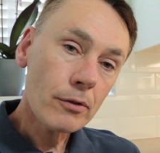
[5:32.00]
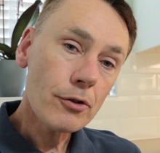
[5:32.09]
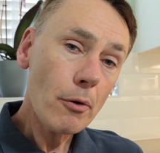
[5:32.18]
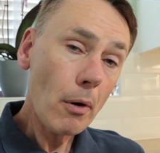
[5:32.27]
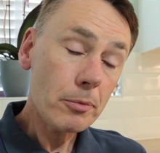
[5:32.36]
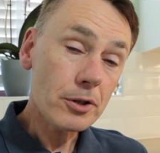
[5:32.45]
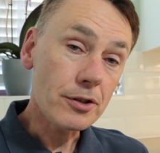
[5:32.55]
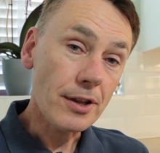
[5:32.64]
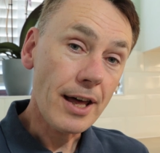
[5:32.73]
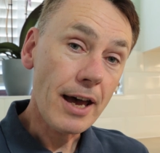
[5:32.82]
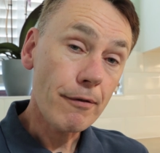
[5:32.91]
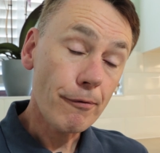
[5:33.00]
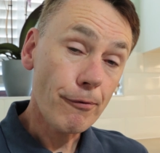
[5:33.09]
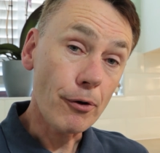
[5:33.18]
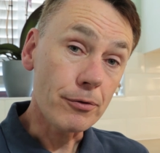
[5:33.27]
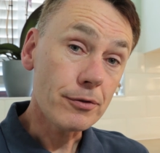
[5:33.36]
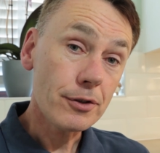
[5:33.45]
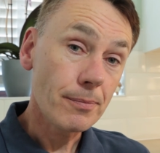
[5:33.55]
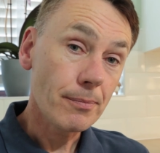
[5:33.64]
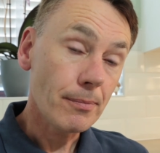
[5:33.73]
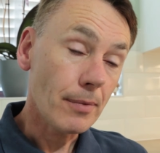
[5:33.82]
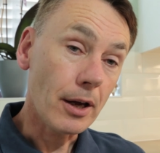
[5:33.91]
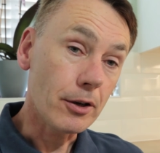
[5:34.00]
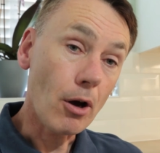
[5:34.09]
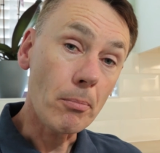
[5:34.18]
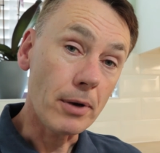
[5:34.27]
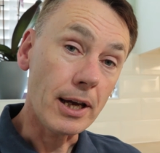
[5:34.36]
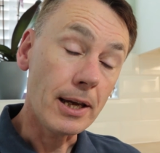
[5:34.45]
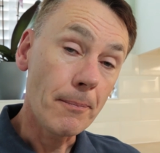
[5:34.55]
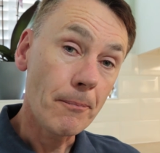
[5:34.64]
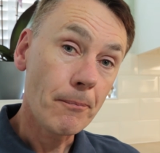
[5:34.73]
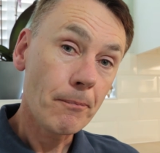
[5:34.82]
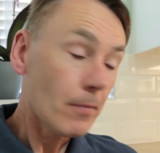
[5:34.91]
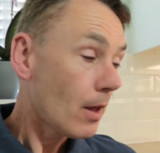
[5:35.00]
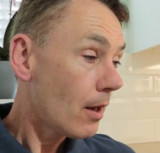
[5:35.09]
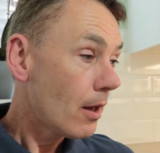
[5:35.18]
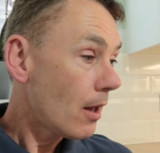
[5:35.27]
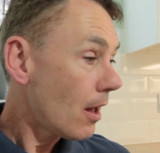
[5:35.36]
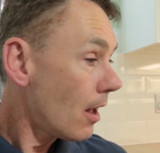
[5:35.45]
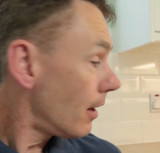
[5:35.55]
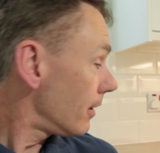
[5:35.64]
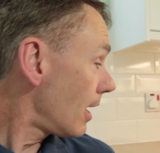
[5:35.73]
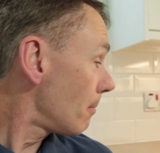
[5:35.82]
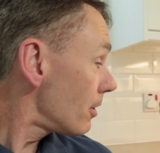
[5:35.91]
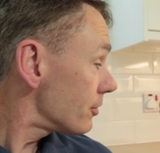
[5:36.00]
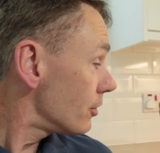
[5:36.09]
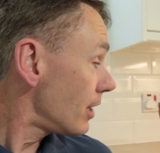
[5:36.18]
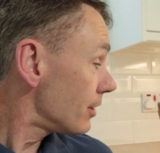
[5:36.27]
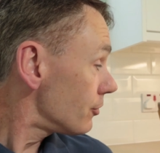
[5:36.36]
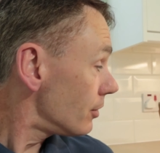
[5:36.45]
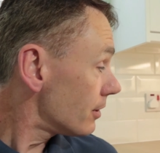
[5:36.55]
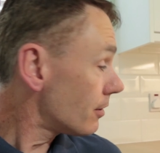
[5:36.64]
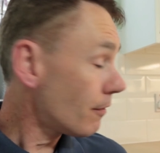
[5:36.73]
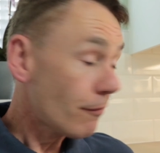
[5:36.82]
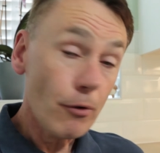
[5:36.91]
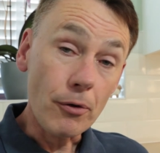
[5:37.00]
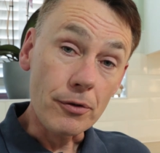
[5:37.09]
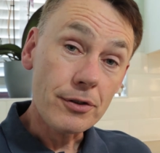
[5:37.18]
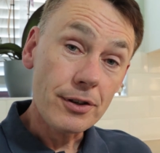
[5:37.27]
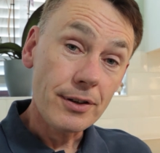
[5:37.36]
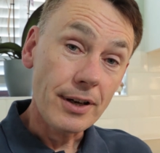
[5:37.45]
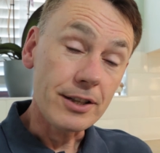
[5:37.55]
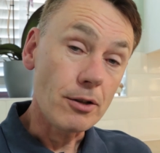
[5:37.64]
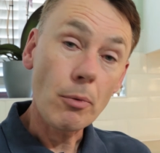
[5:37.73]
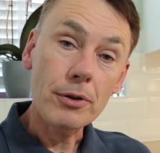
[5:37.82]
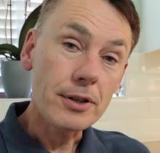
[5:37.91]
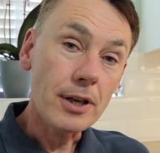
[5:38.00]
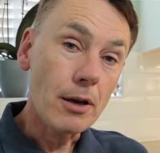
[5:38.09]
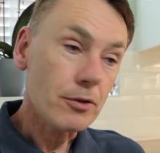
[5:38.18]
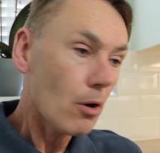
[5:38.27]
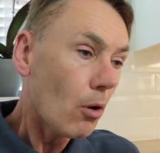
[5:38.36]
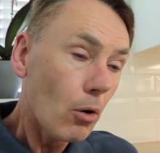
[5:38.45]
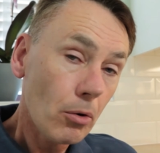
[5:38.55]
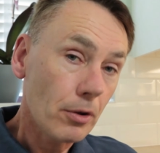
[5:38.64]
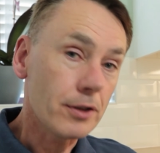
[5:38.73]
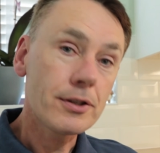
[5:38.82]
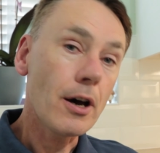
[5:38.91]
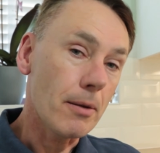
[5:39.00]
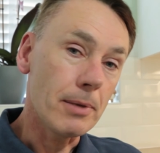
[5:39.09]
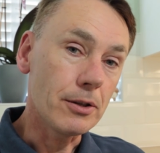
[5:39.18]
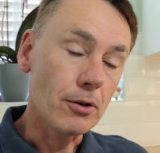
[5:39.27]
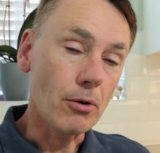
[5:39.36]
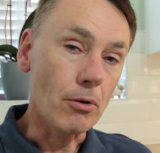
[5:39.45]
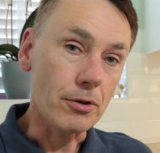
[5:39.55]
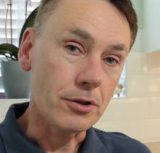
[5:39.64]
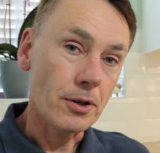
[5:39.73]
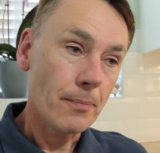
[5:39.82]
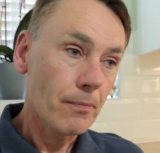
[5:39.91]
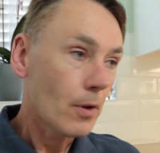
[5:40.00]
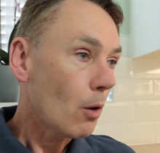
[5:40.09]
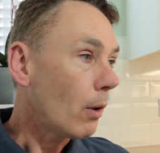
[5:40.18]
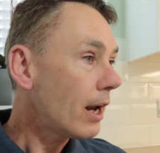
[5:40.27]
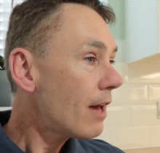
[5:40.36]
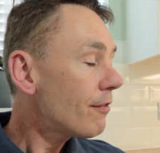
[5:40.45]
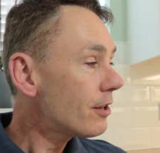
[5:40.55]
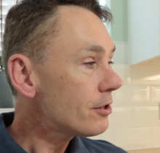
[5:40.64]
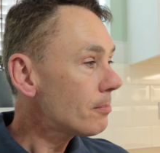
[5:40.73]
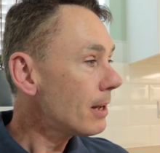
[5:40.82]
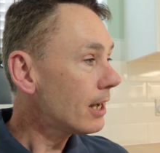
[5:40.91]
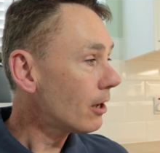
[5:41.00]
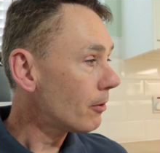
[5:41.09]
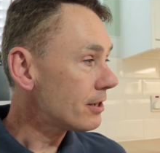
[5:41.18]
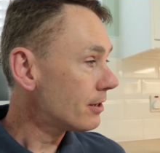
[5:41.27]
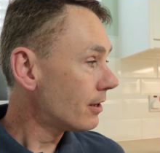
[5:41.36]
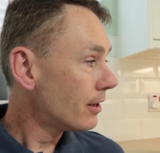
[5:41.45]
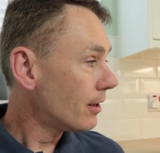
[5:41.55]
Two options are there, front and omni. Now my suggestion is that front is the one to use all the time indoors. Whenever the speaker is